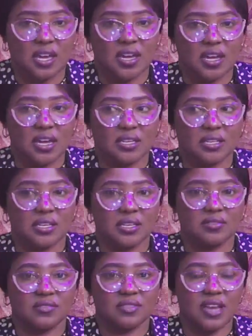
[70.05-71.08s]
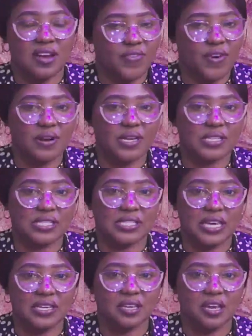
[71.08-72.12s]
In ZAMFARA
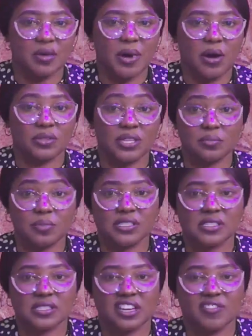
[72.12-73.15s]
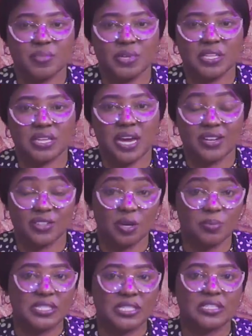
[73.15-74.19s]
State, about 10 persons have been
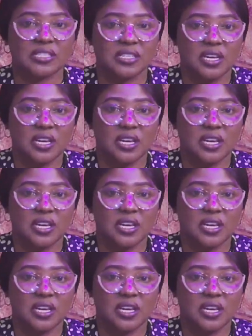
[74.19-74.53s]
adopted.